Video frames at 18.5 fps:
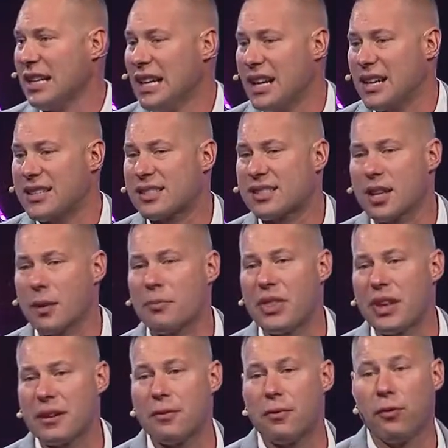is
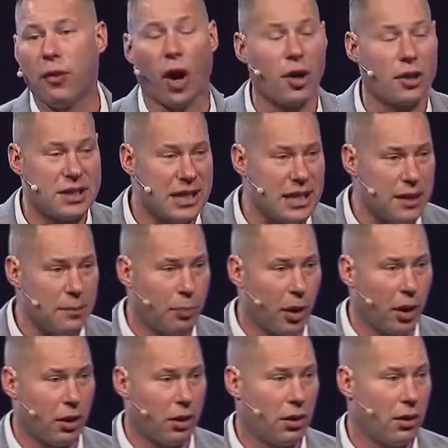something far
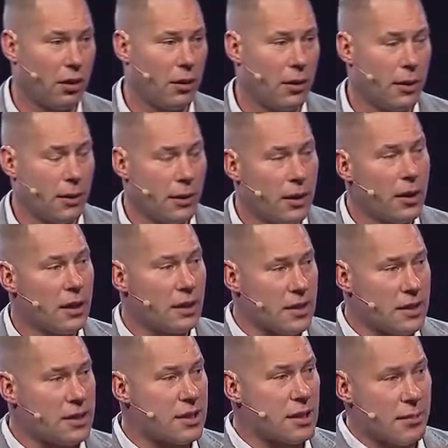deeper.
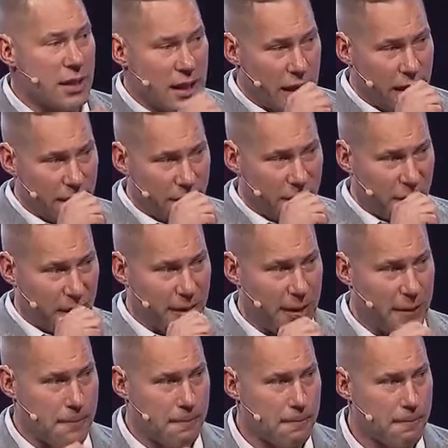Listen to me carefully.